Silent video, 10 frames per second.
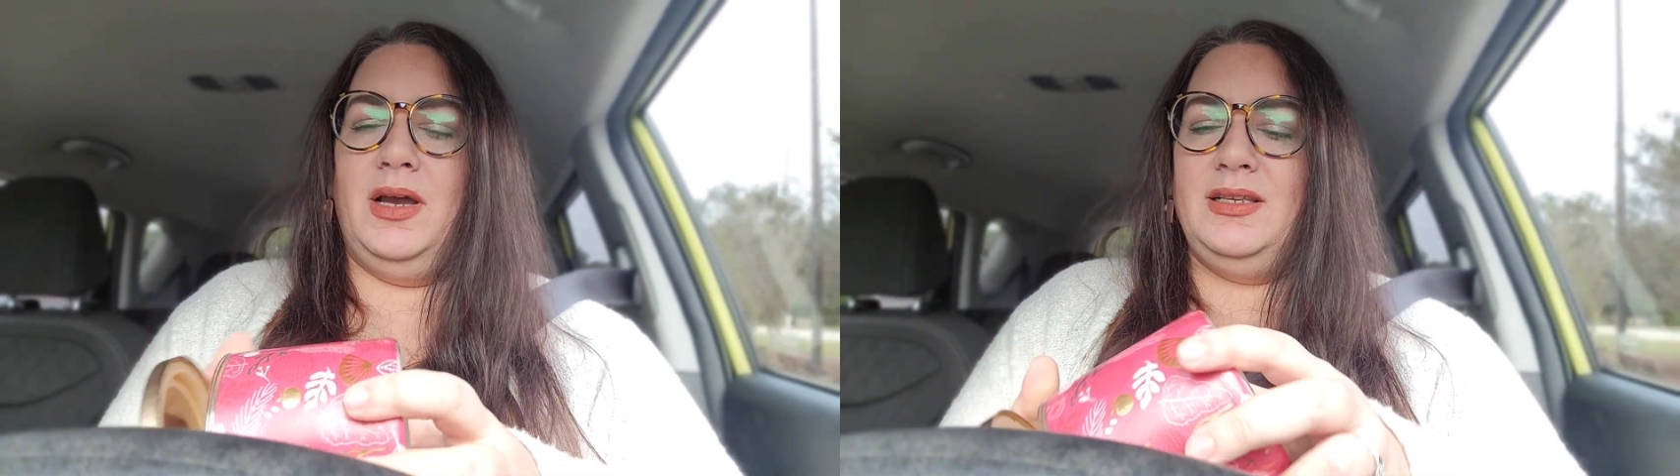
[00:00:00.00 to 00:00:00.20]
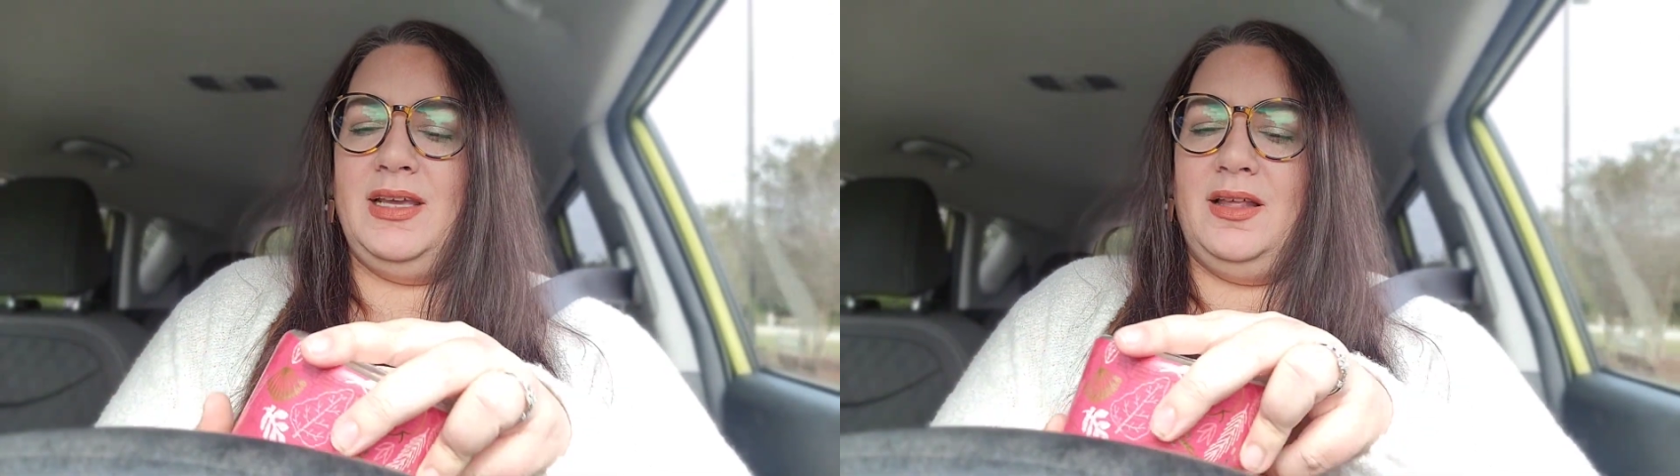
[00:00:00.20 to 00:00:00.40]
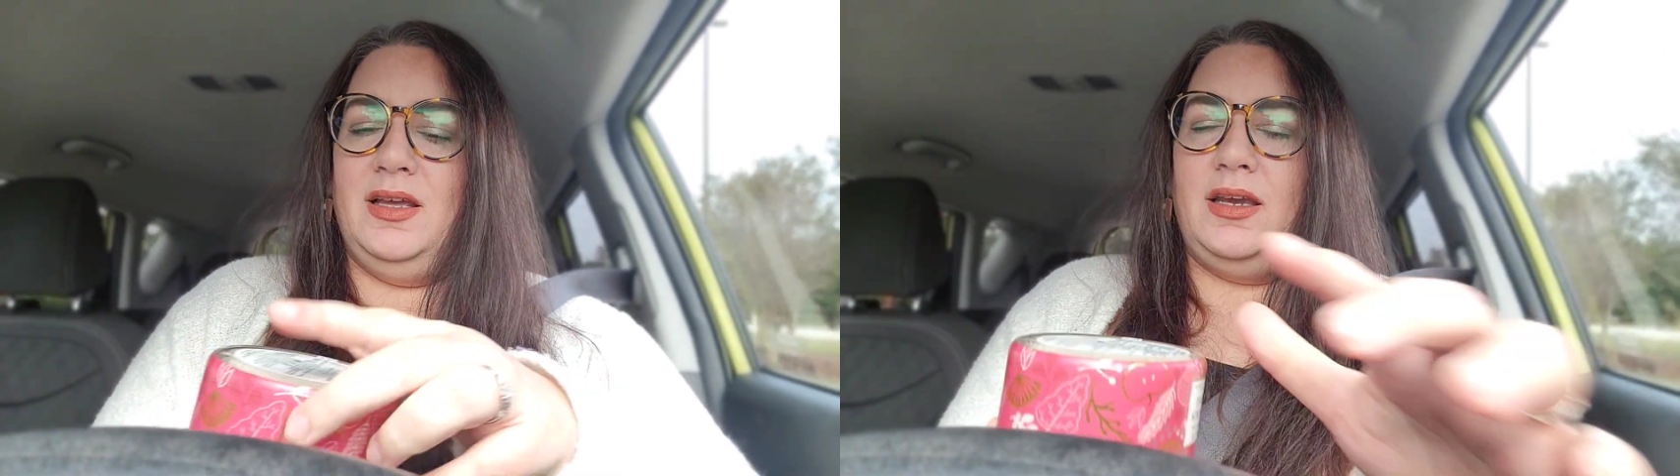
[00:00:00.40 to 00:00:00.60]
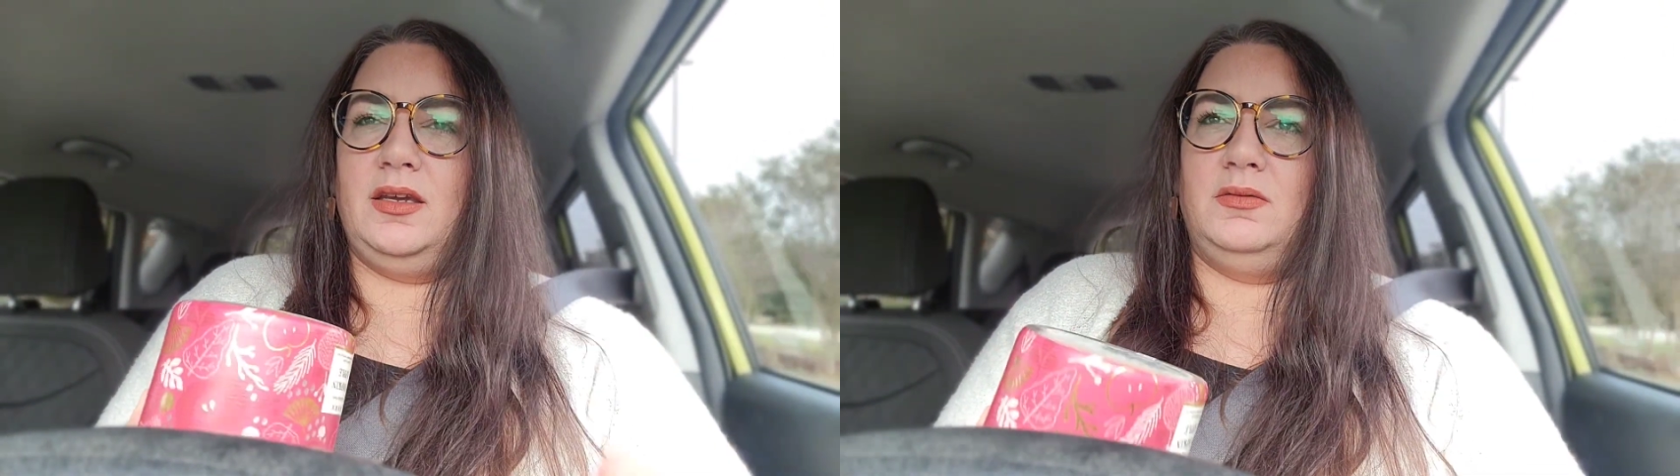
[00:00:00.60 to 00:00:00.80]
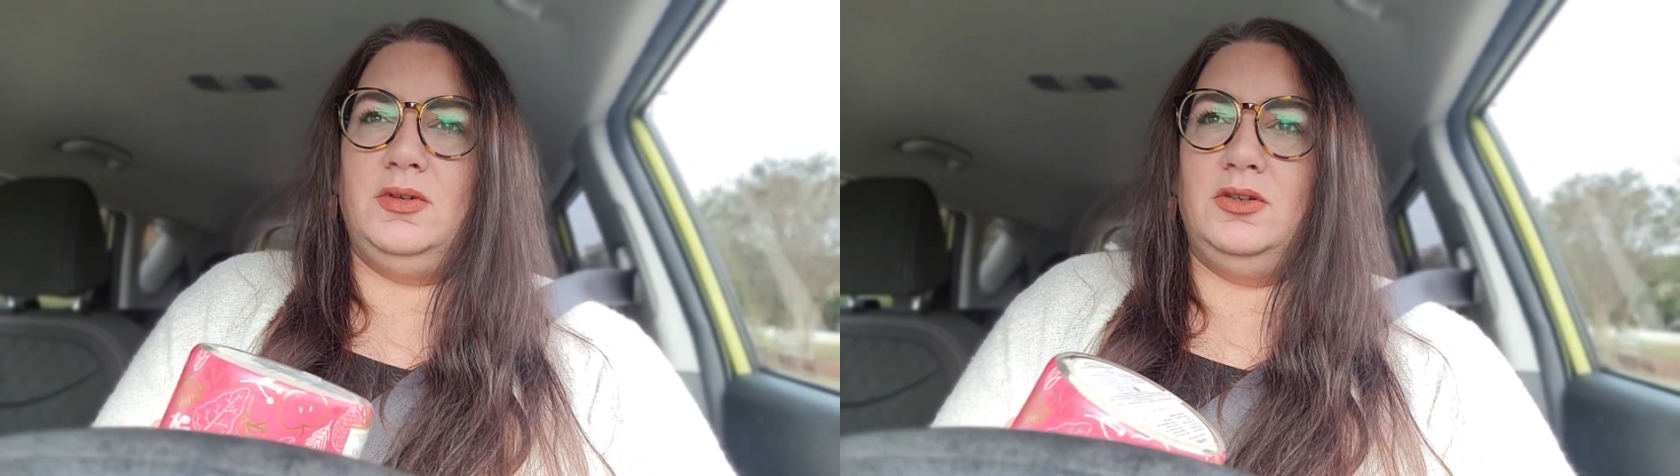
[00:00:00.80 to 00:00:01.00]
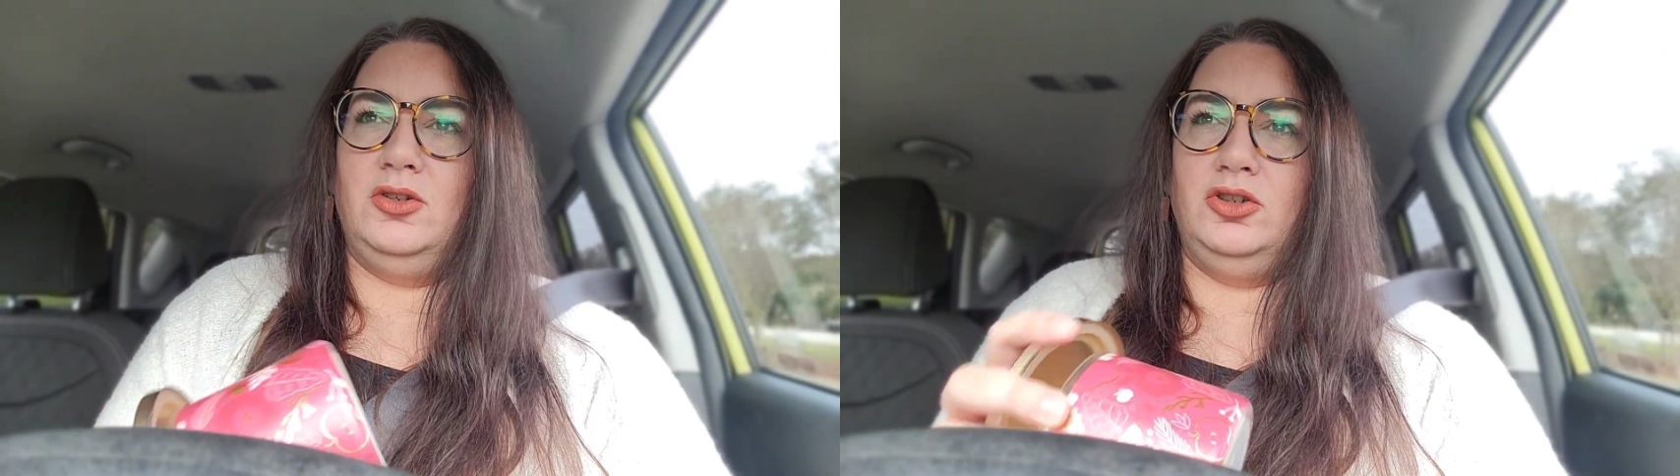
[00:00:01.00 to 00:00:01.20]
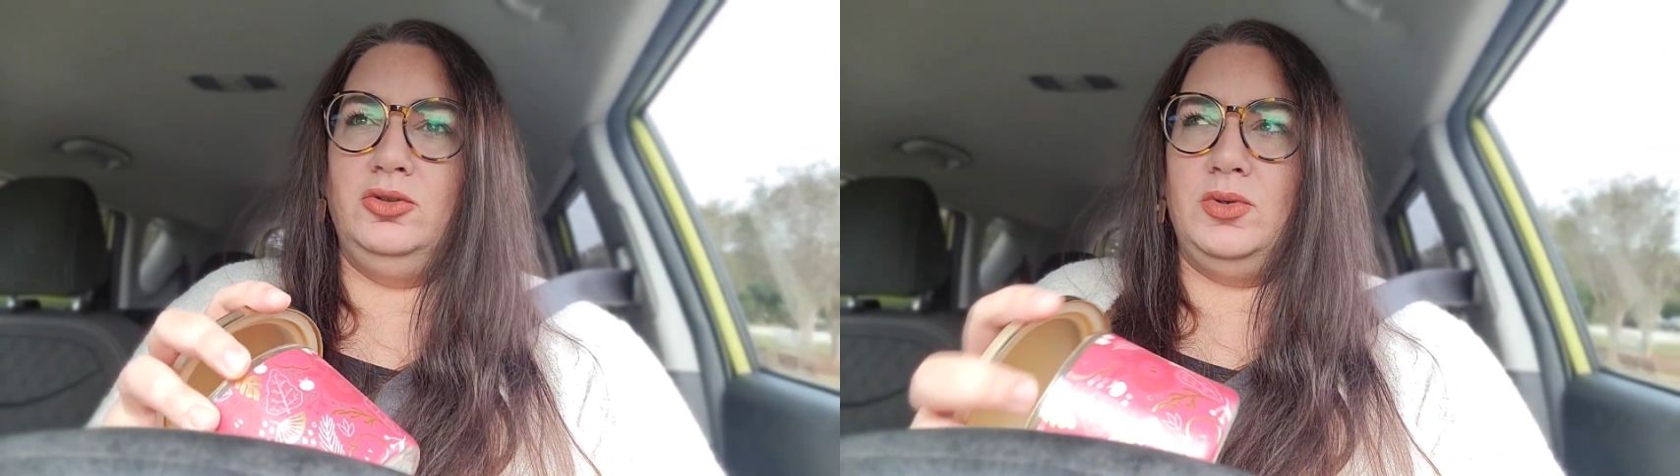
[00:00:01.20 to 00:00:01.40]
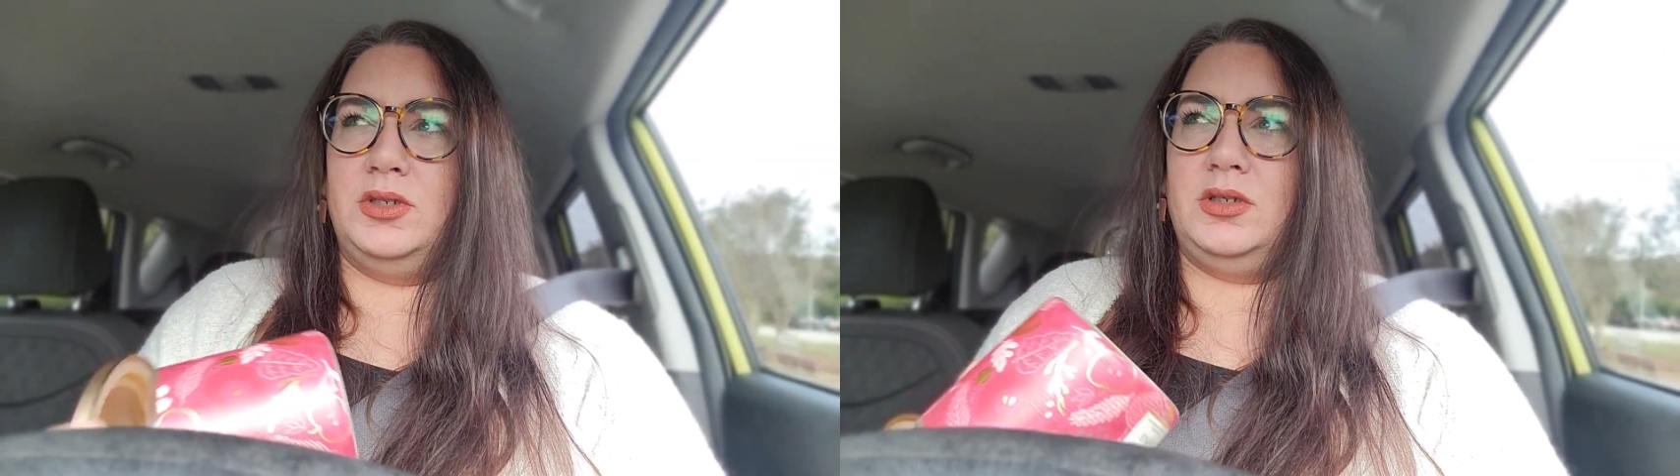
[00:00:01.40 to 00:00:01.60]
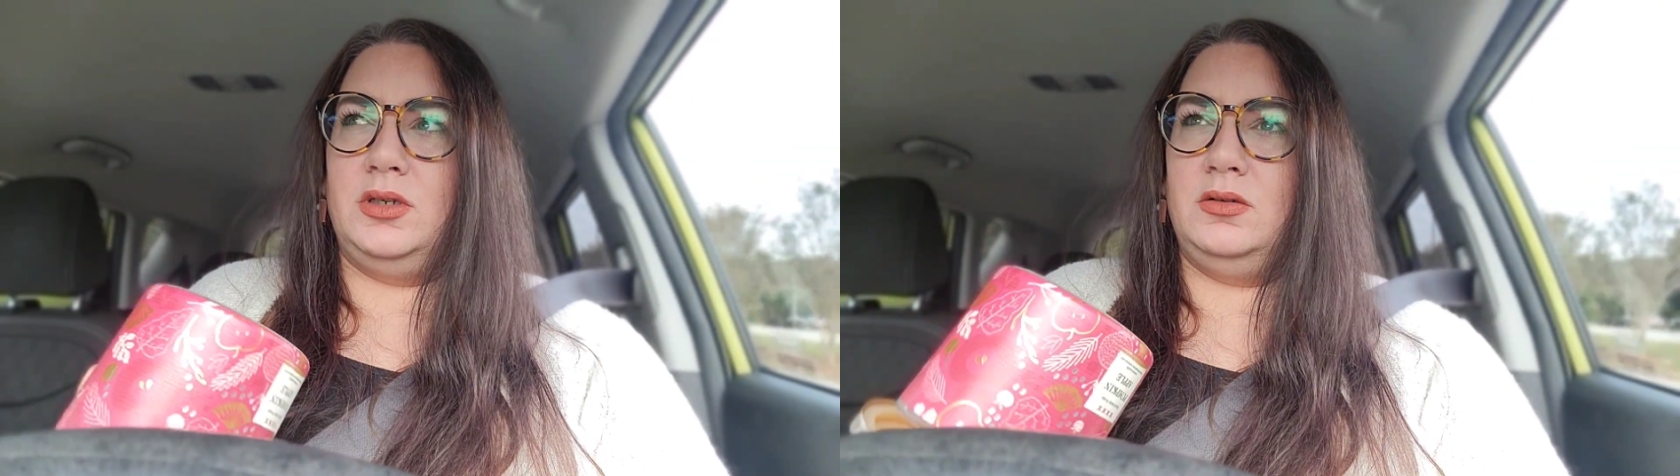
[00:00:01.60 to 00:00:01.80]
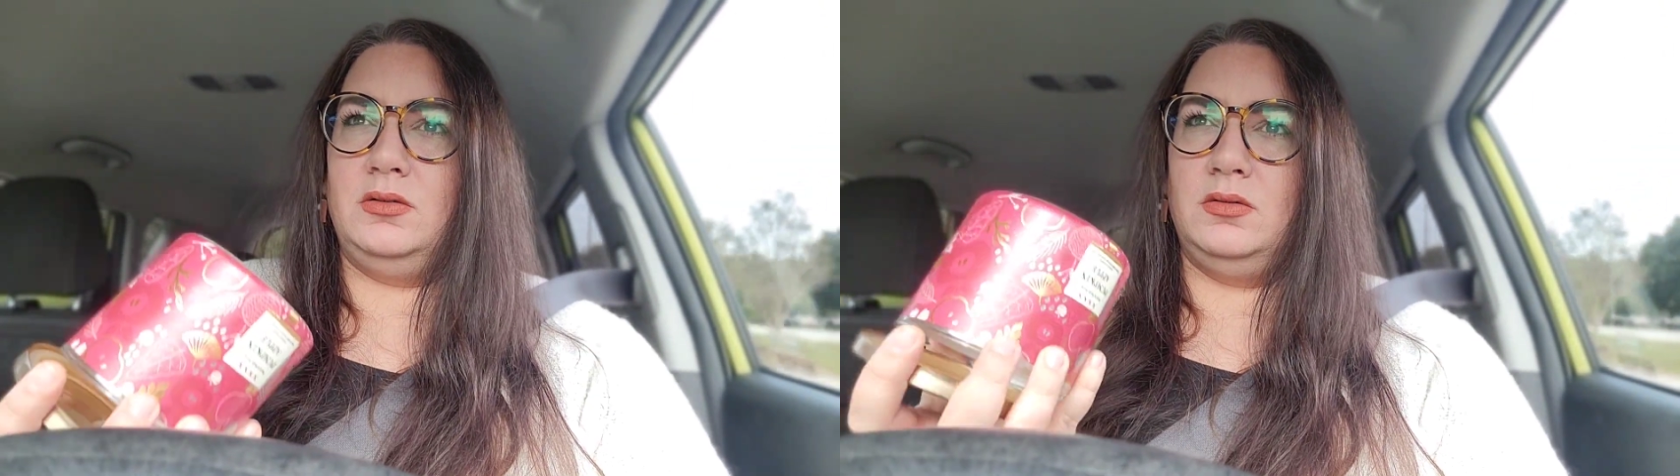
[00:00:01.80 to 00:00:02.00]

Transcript: why is that like loose?